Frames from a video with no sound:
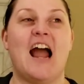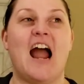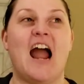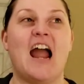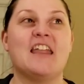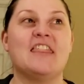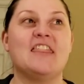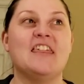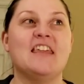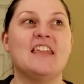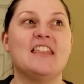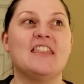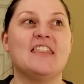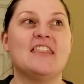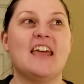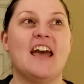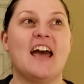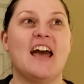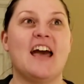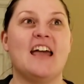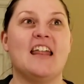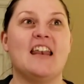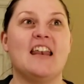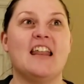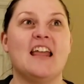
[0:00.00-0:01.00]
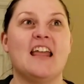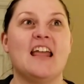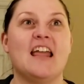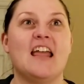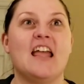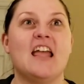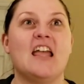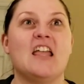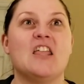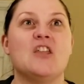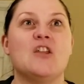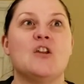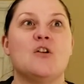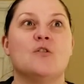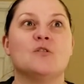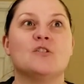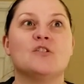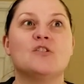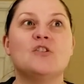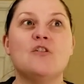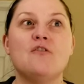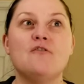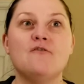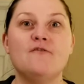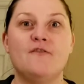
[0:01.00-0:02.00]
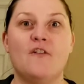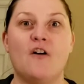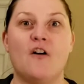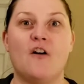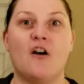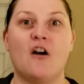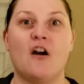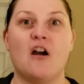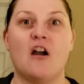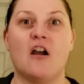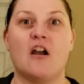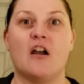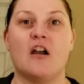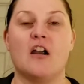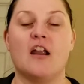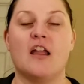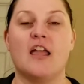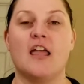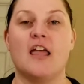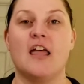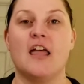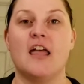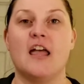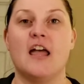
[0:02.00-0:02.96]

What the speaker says: I think that, so far,